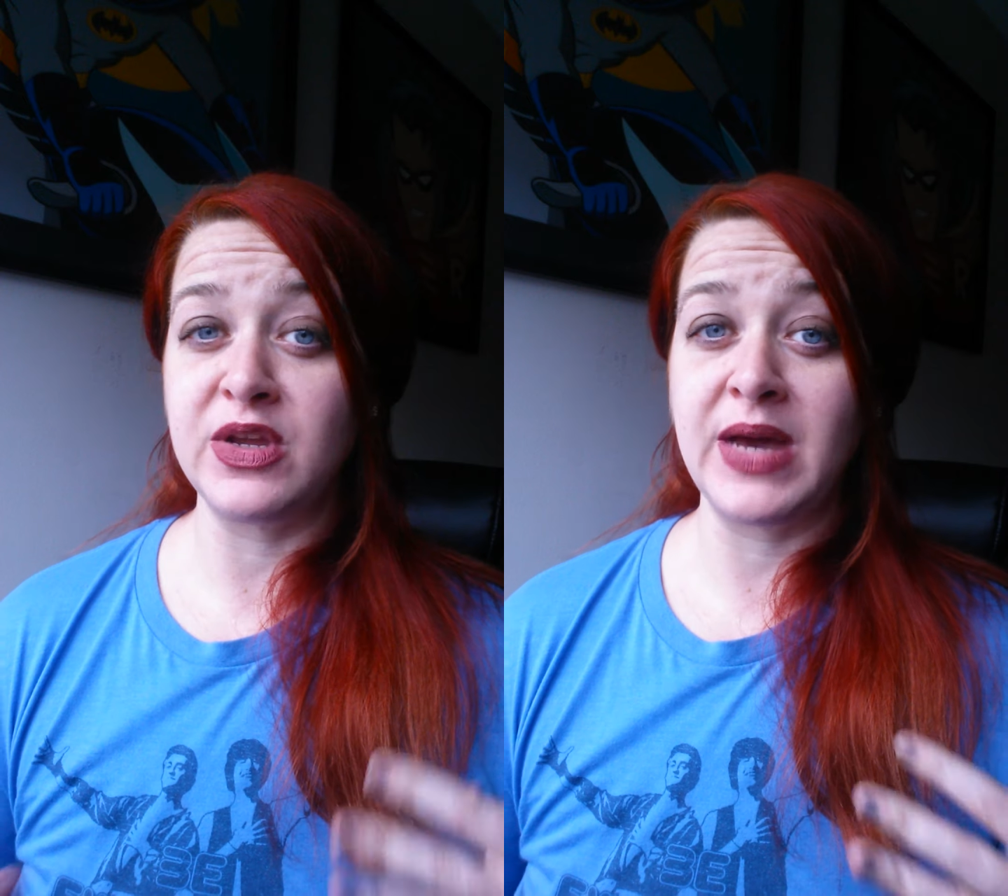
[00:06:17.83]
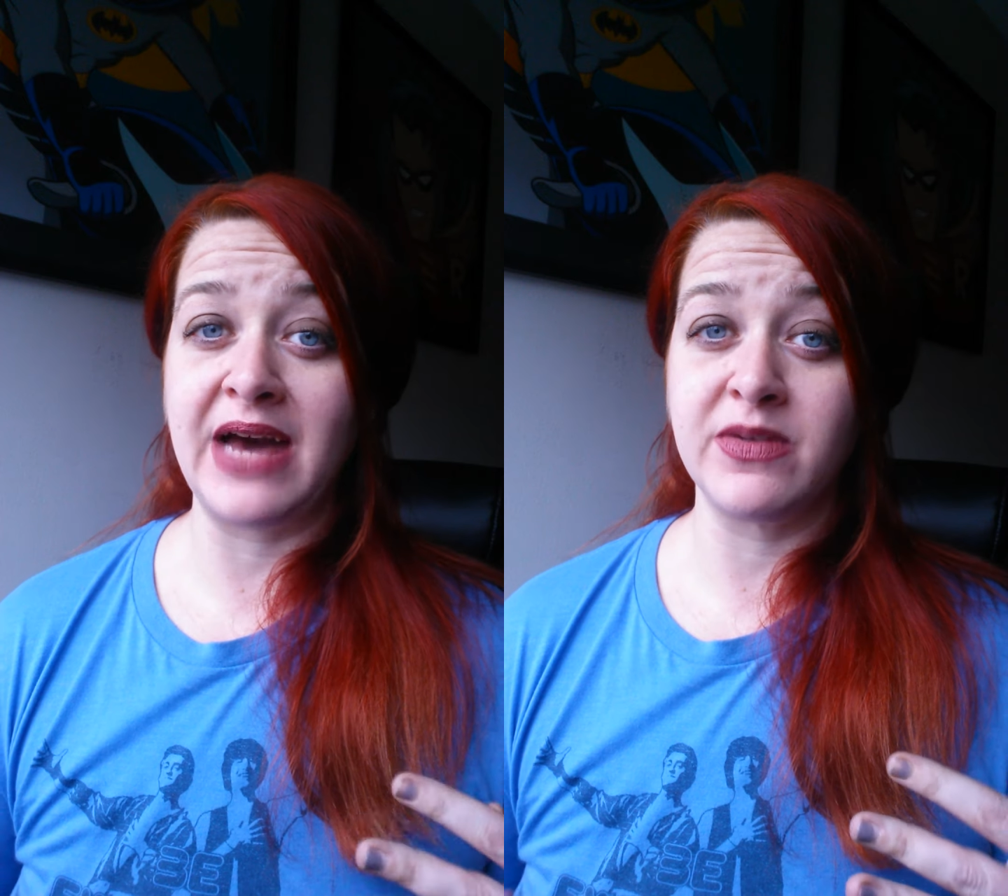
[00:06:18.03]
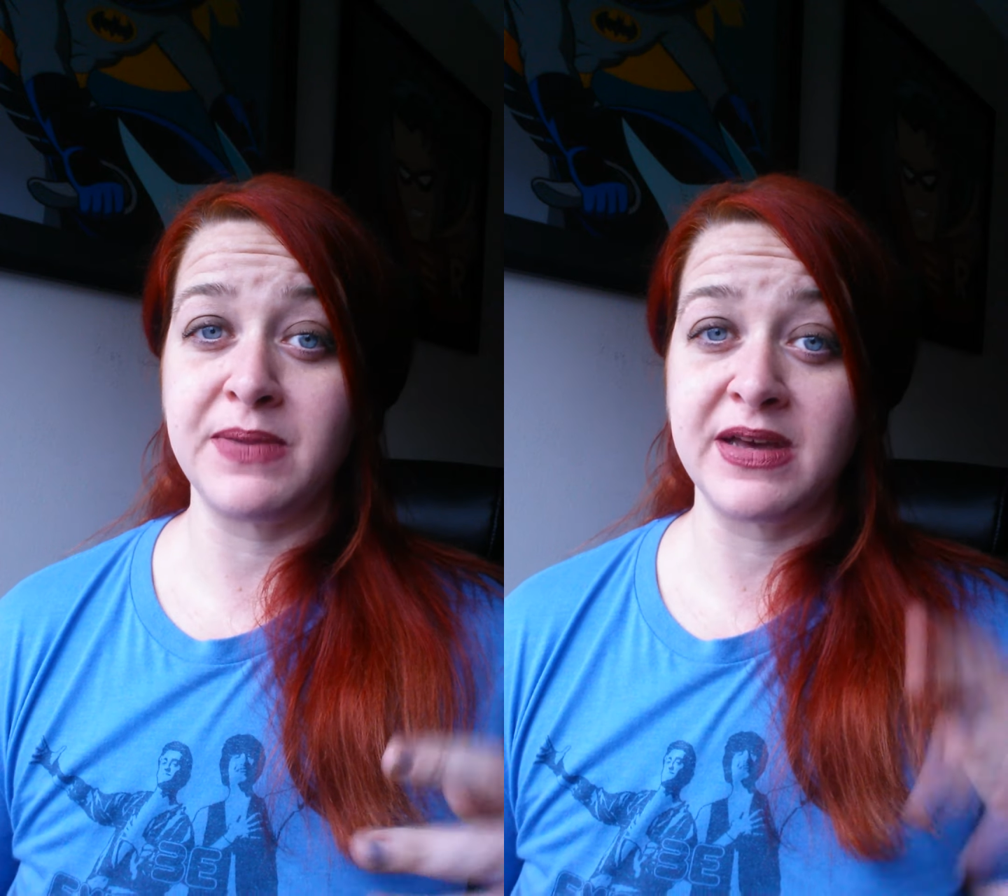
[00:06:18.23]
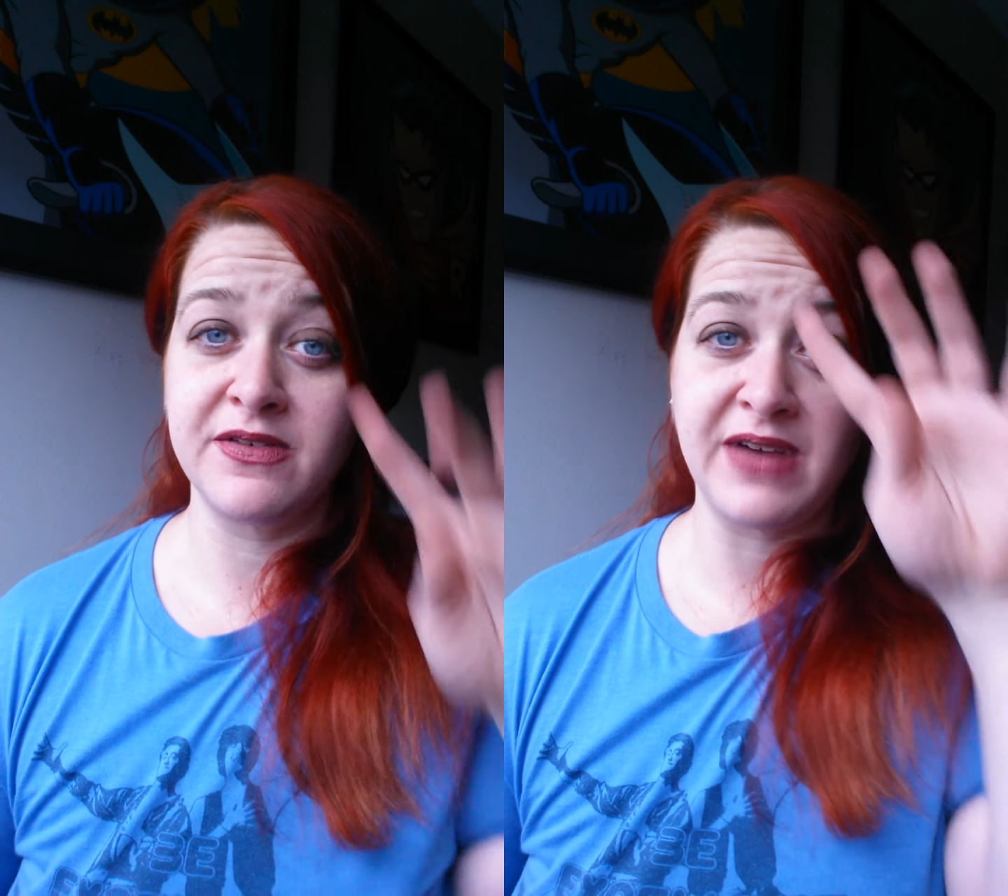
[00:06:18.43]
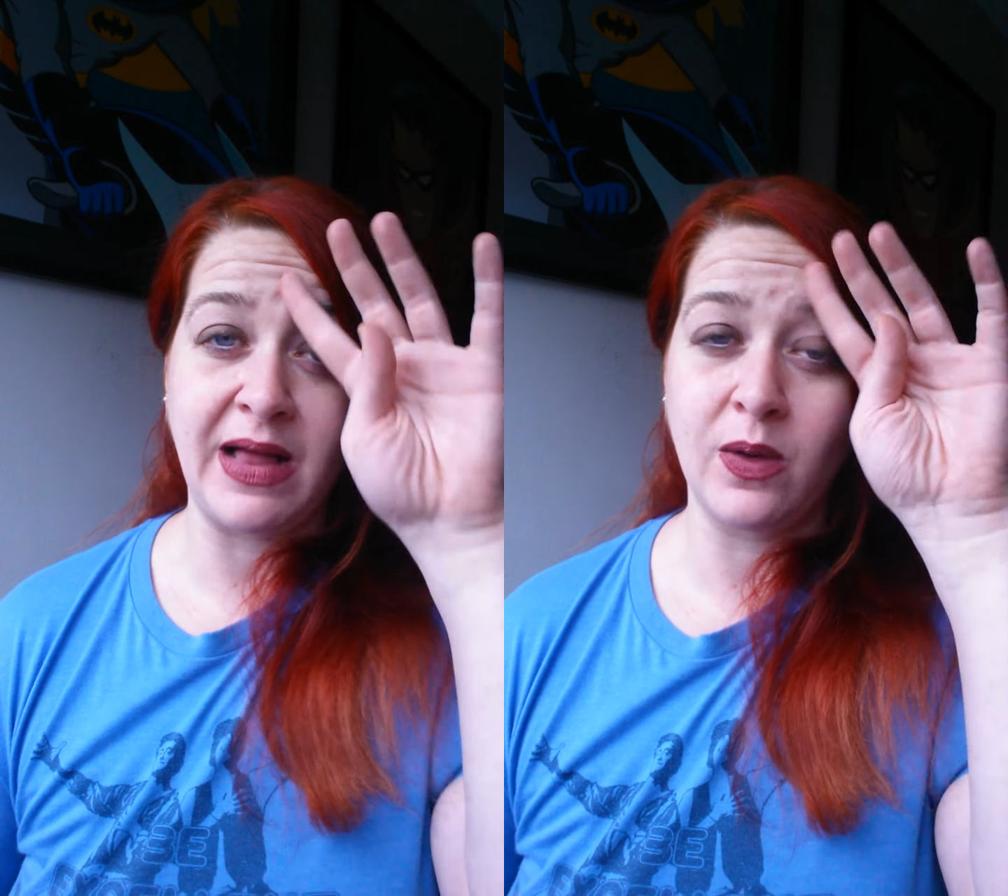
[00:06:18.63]
and you have a big
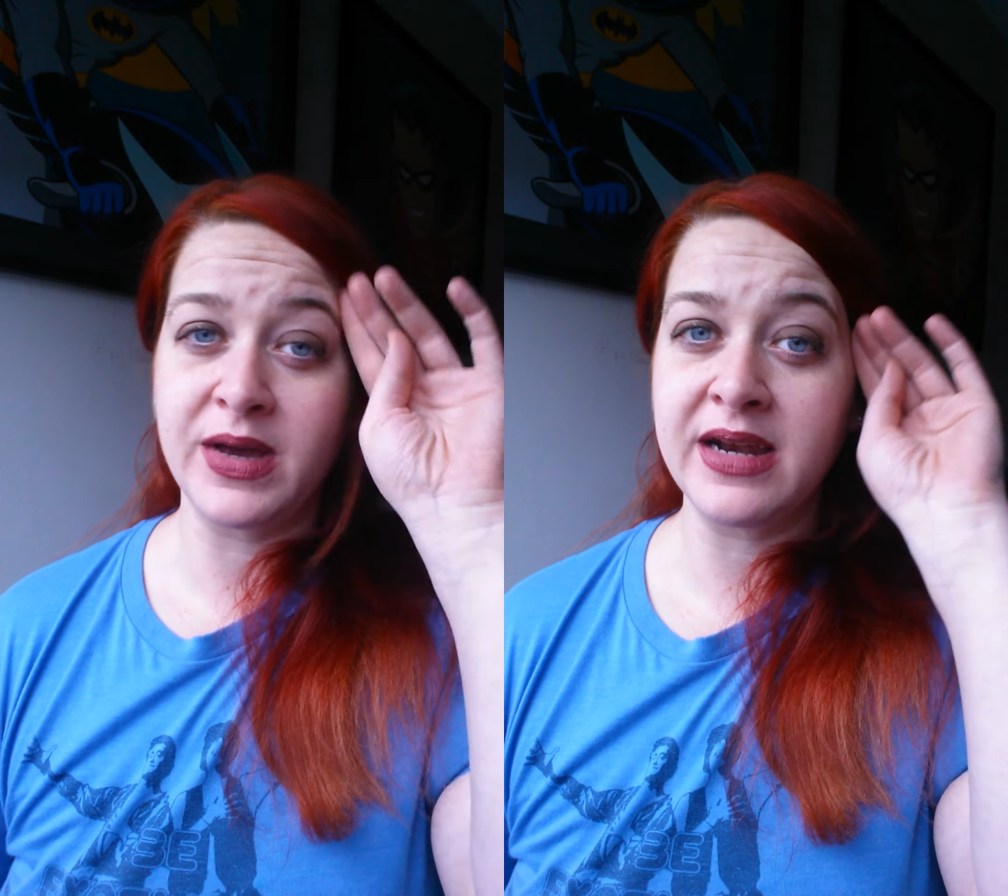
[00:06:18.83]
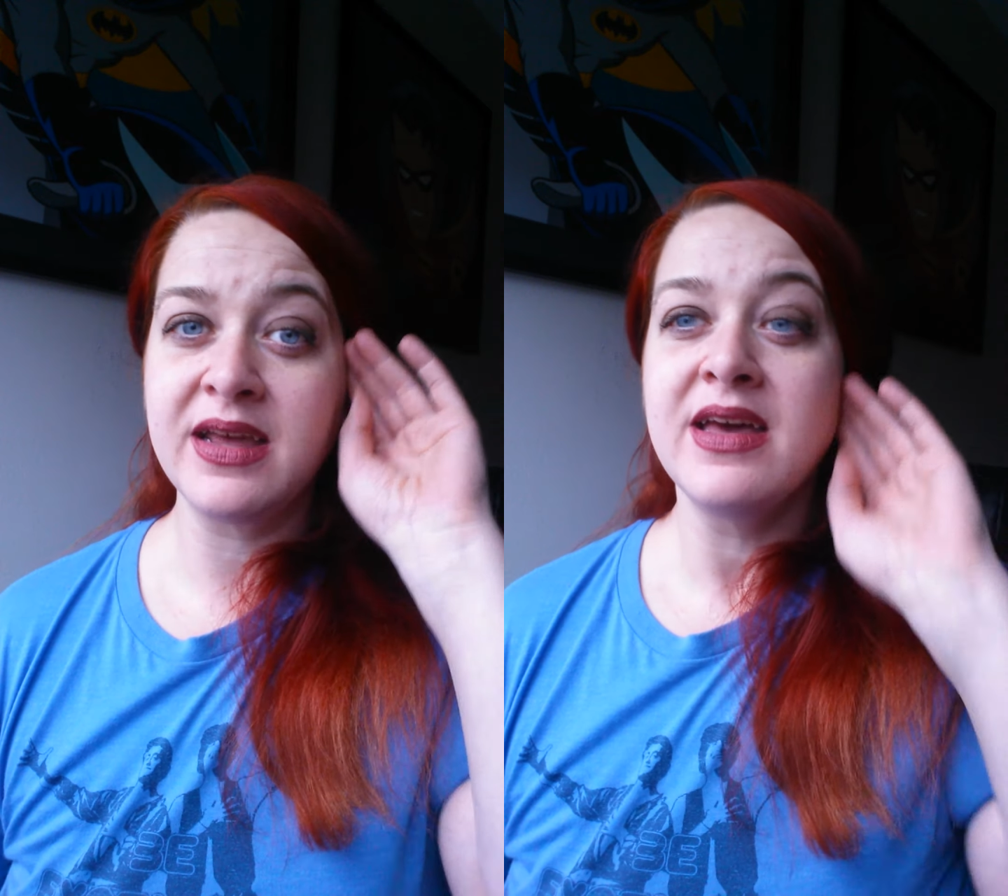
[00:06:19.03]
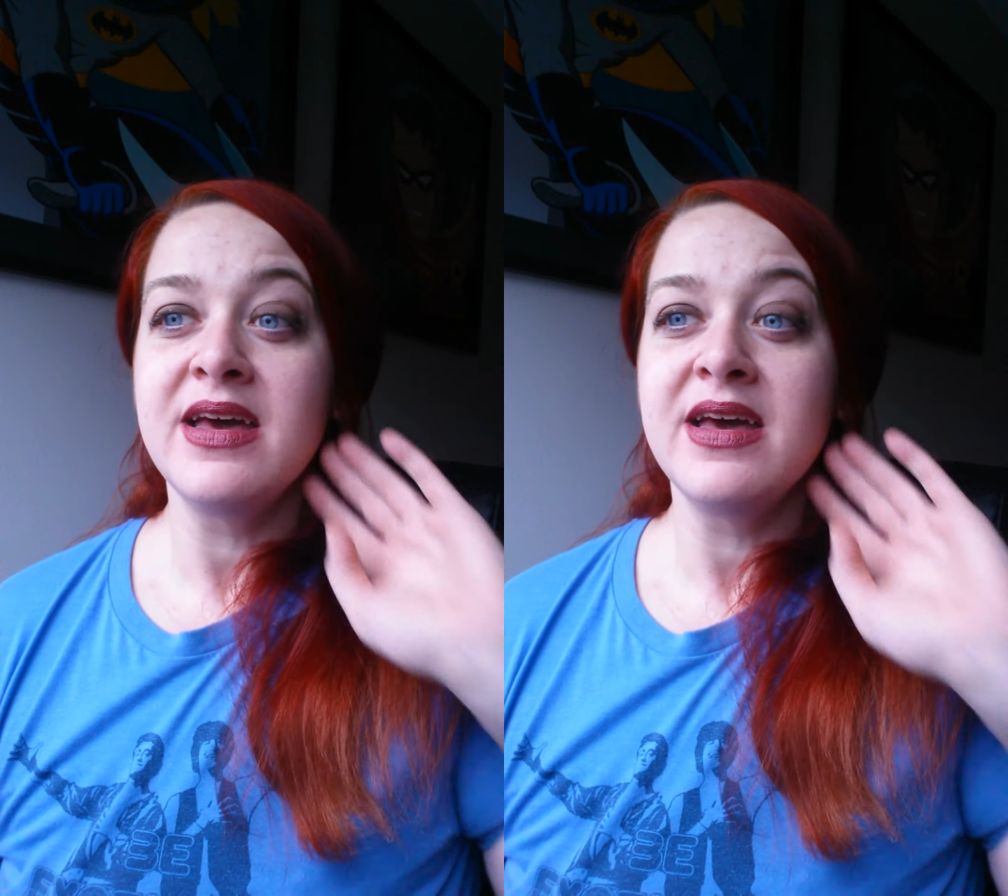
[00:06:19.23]
following,